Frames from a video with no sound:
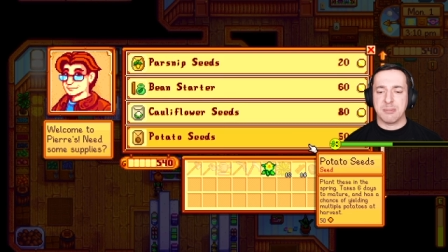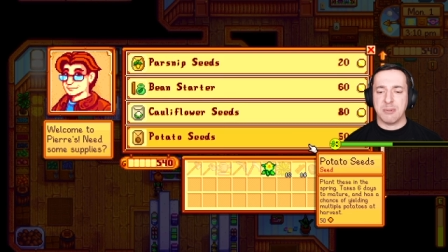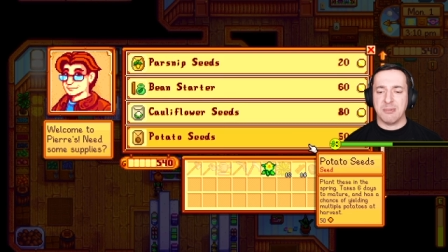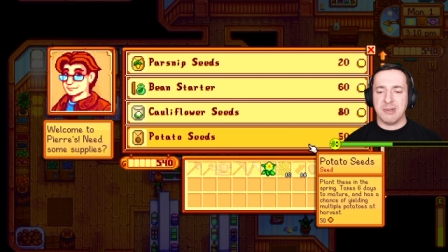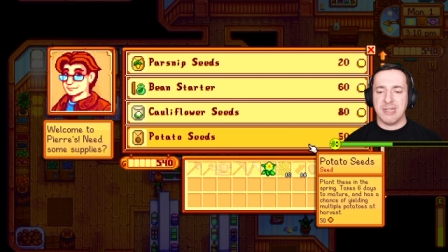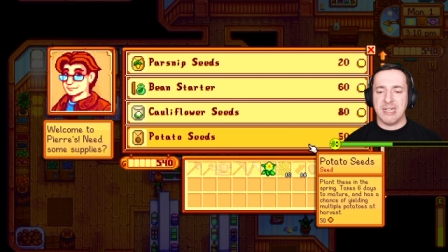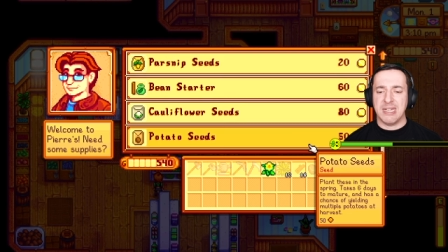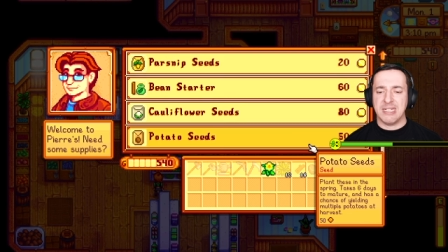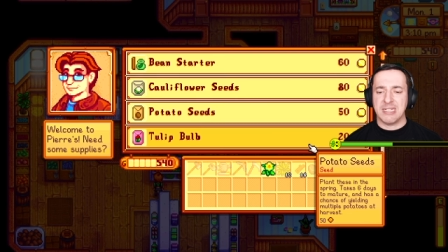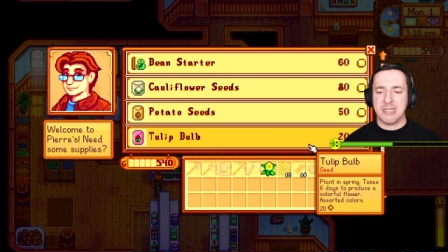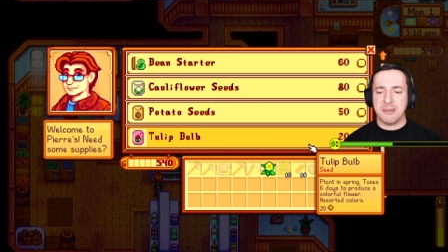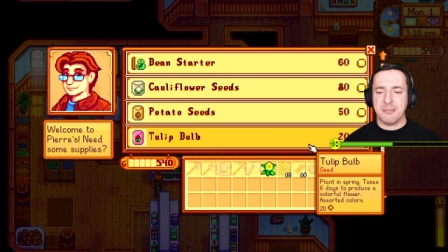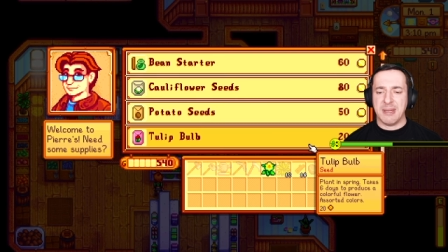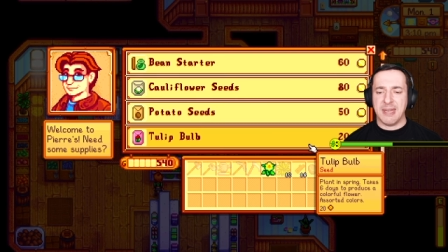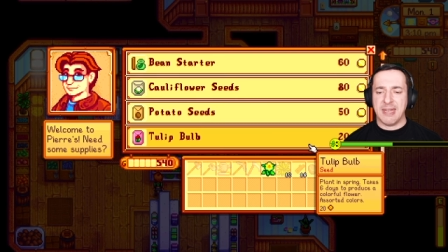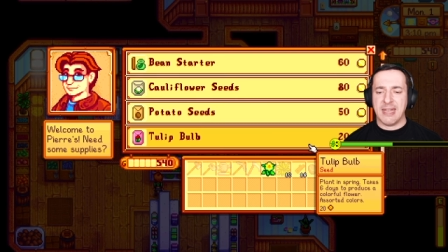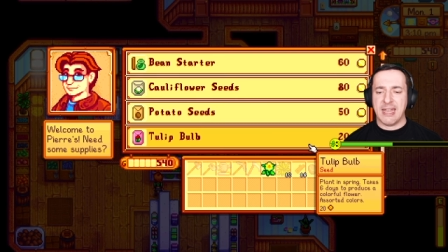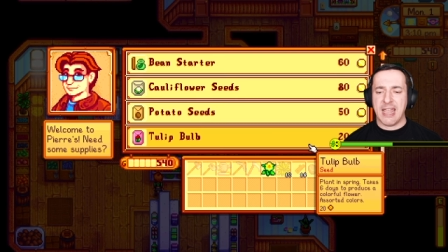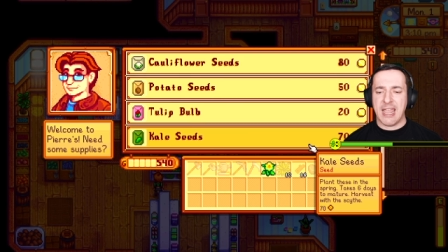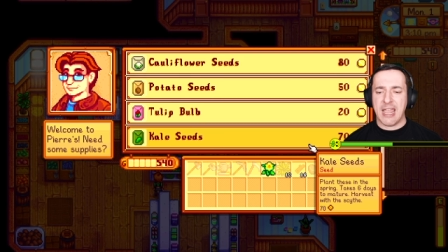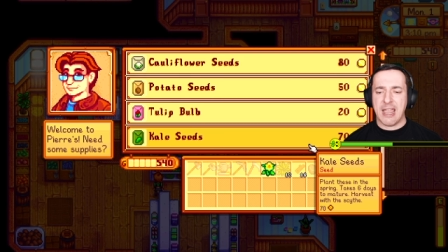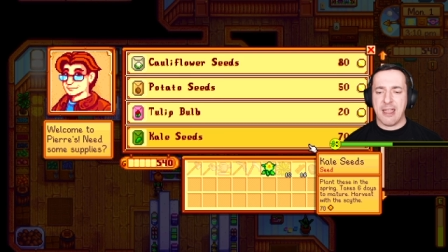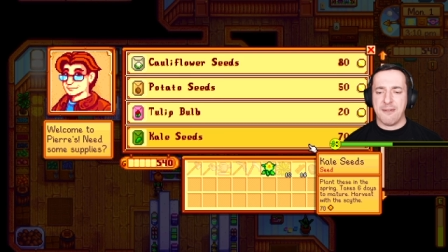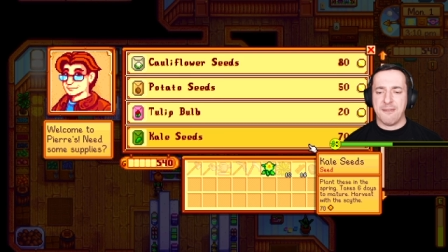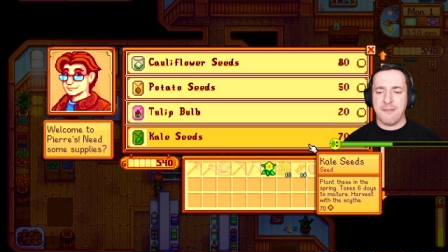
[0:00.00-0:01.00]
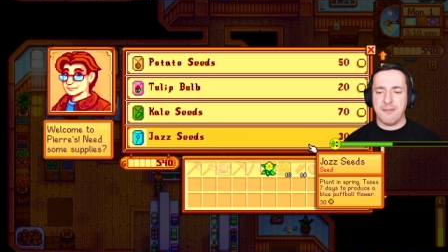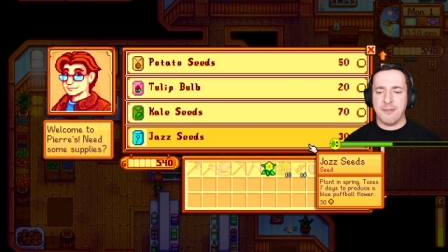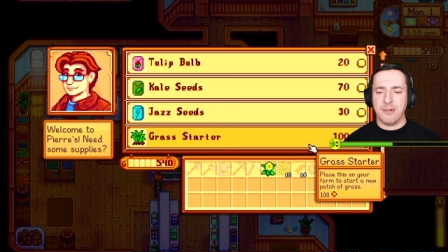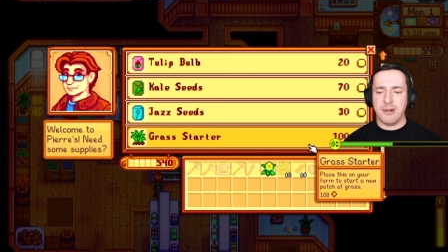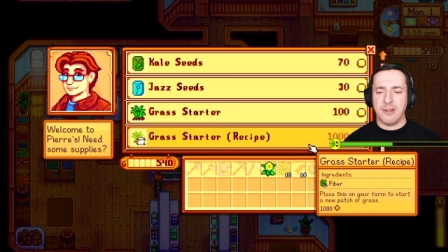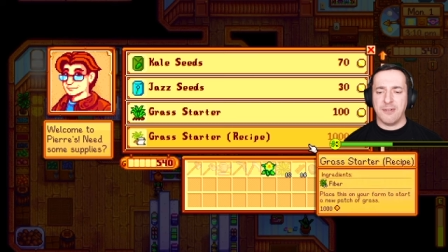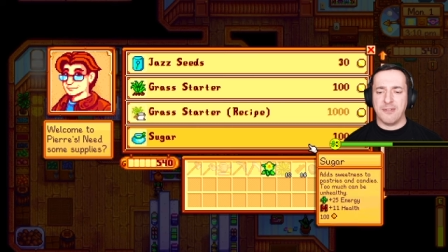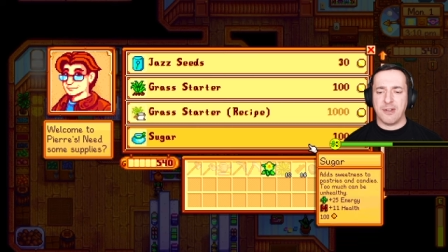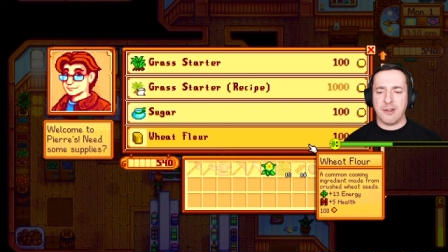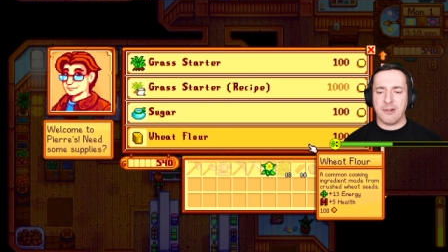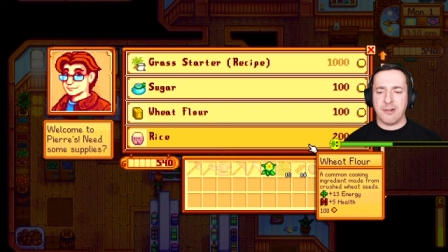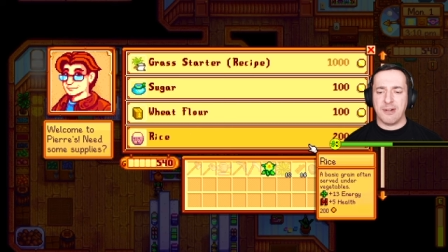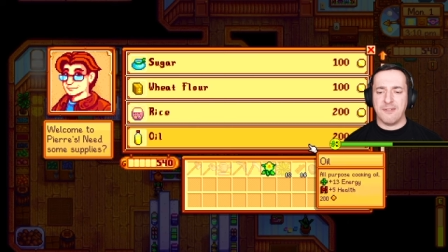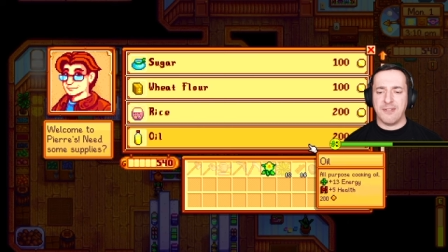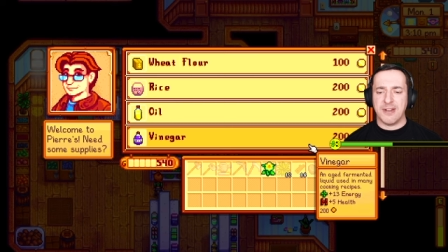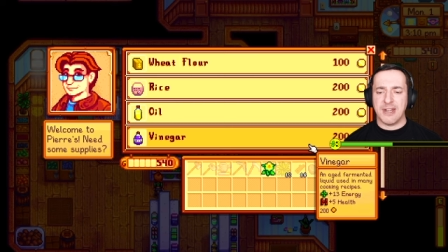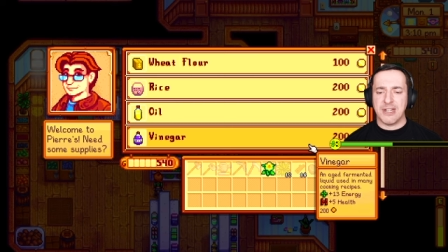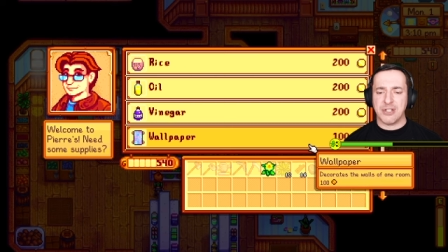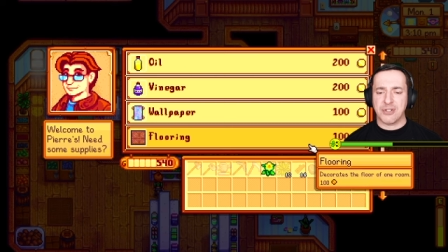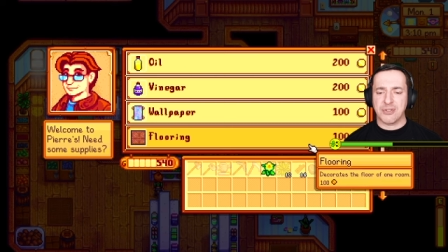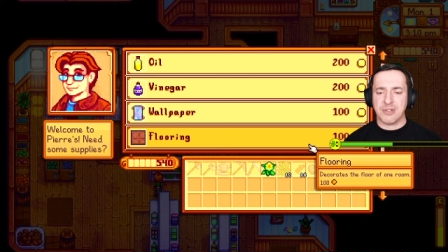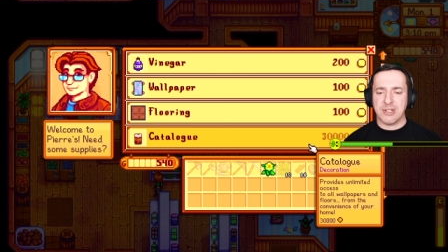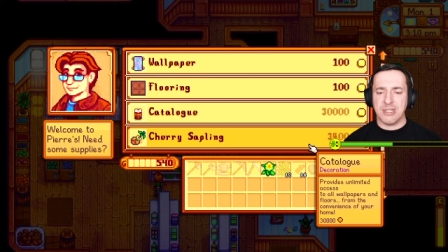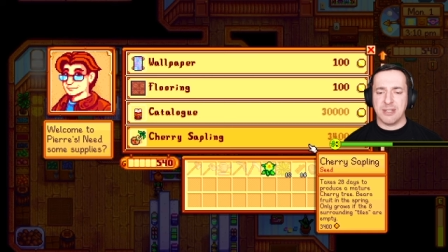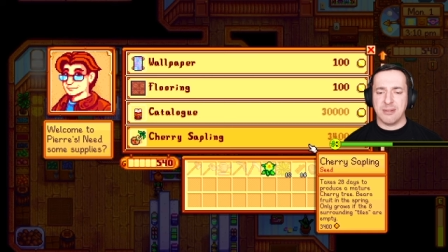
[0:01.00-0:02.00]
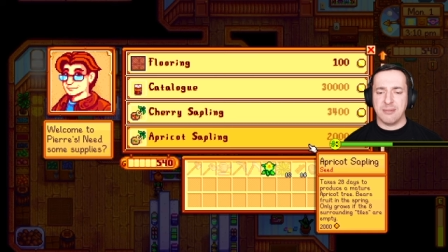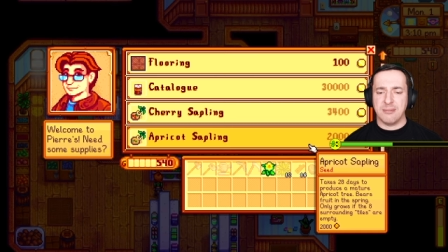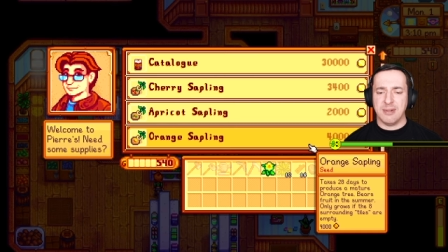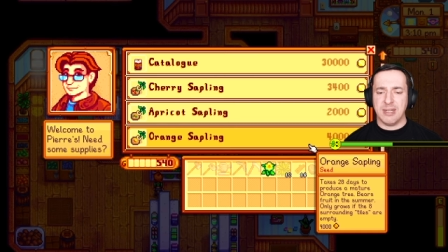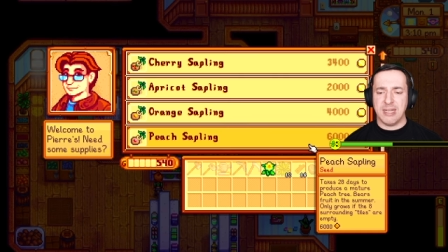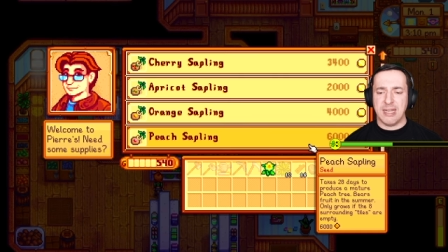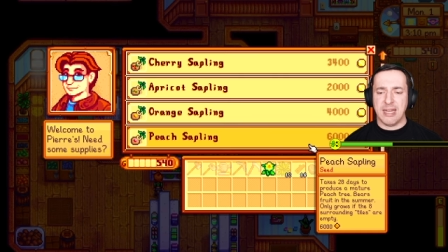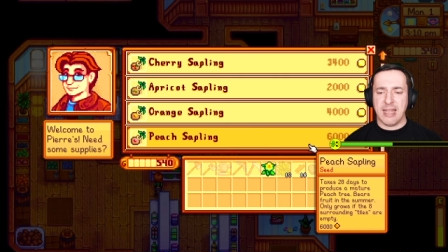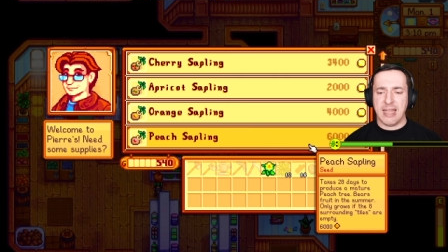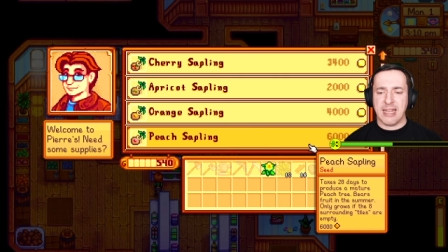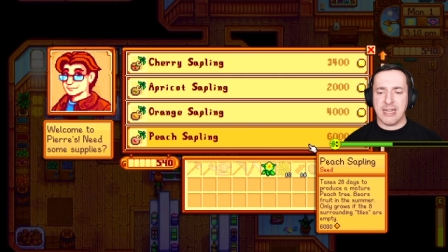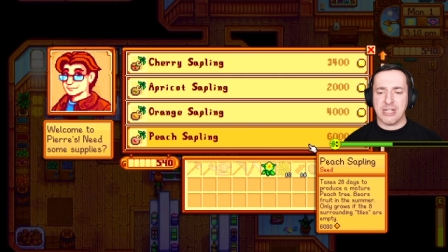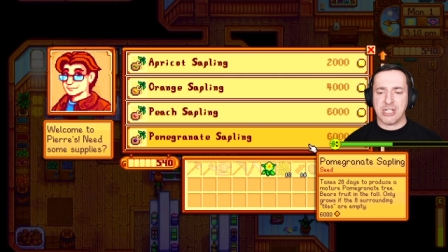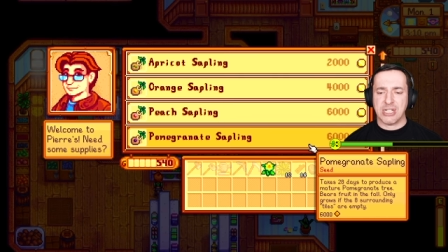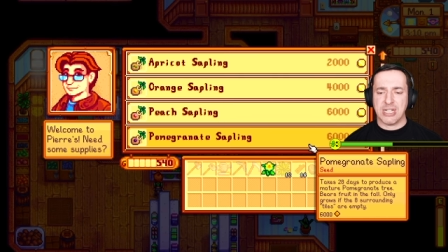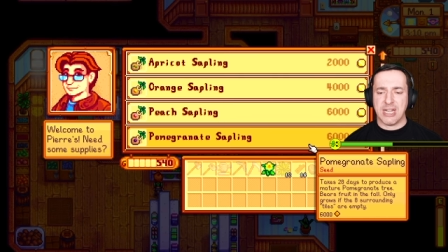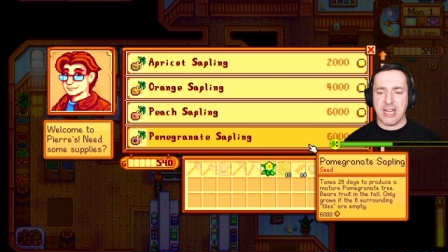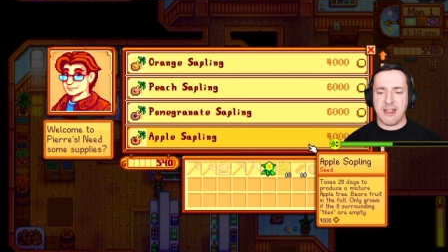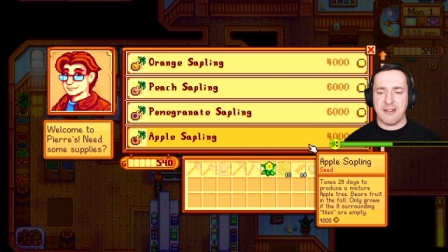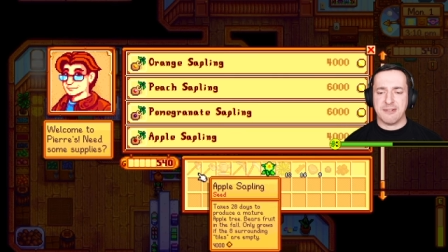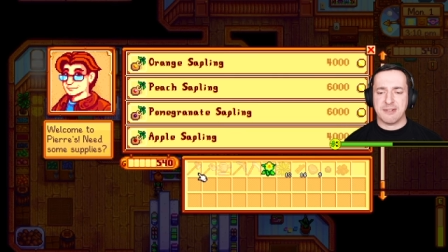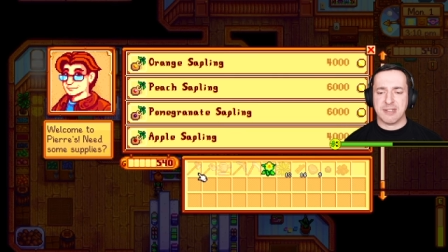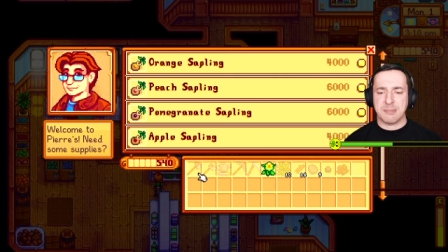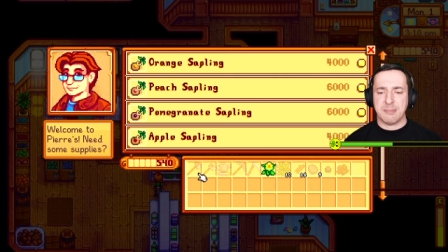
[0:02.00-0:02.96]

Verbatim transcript: but we need to be careful of our inventory that we actually have